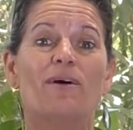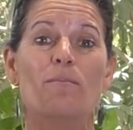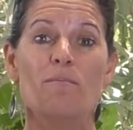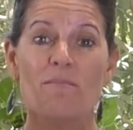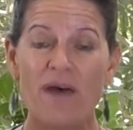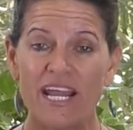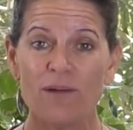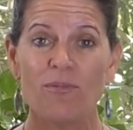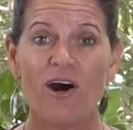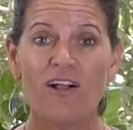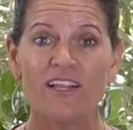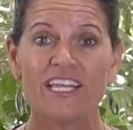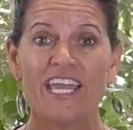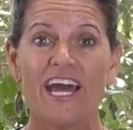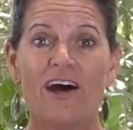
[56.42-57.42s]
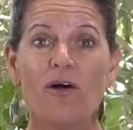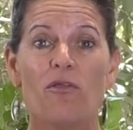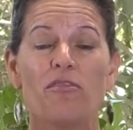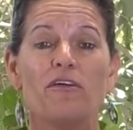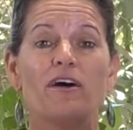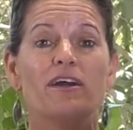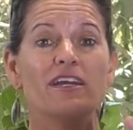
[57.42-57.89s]
Metabolic
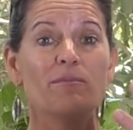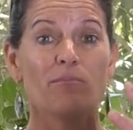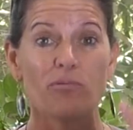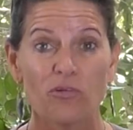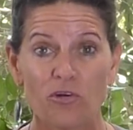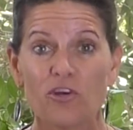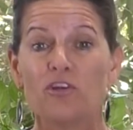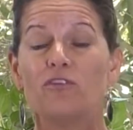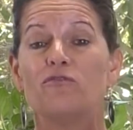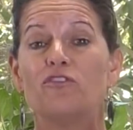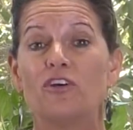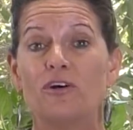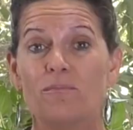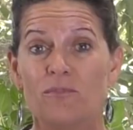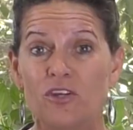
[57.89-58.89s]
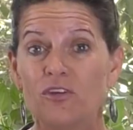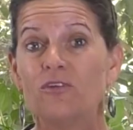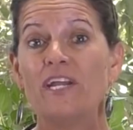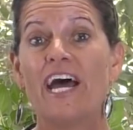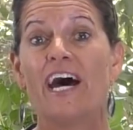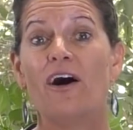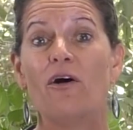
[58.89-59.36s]
health improves
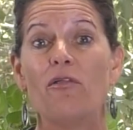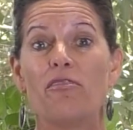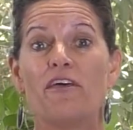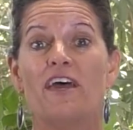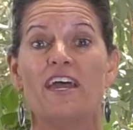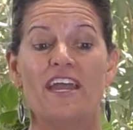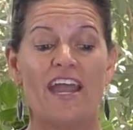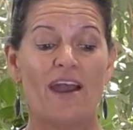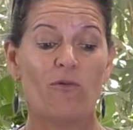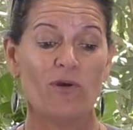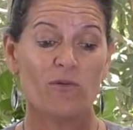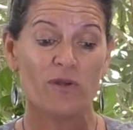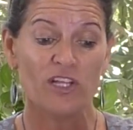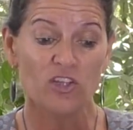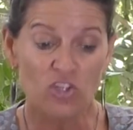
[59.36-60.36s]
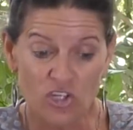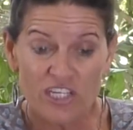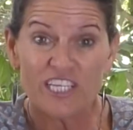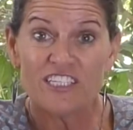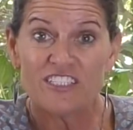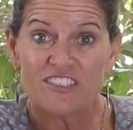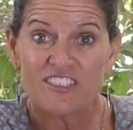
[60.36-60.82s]
immune health. And when we
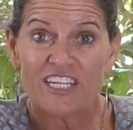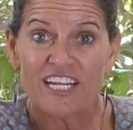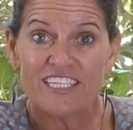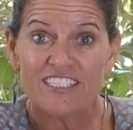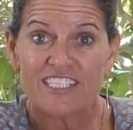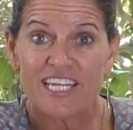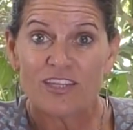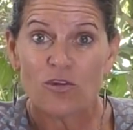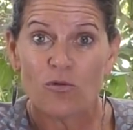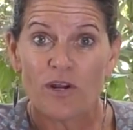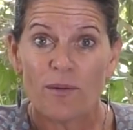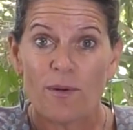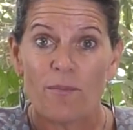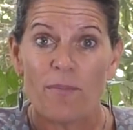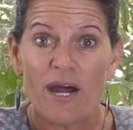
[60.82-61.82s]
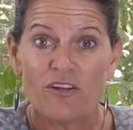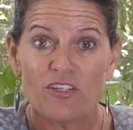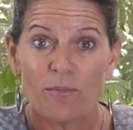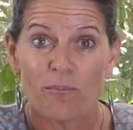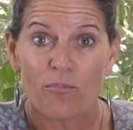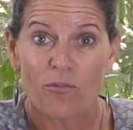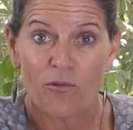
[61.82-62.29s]
look into studies like the one I'm about
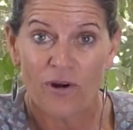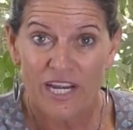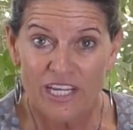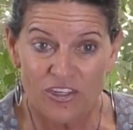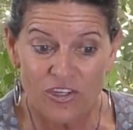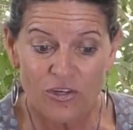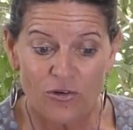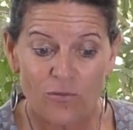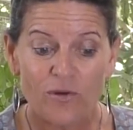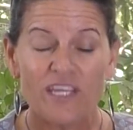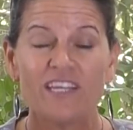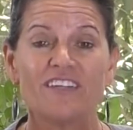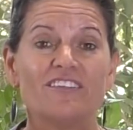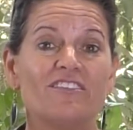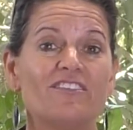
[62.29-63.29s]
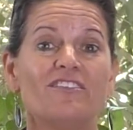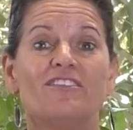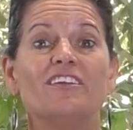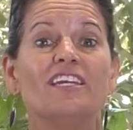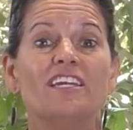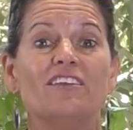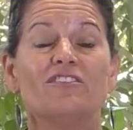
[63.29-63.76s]
to bring you, we can
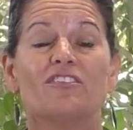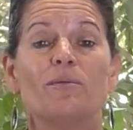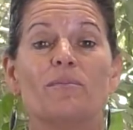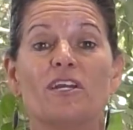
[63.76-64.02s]
see some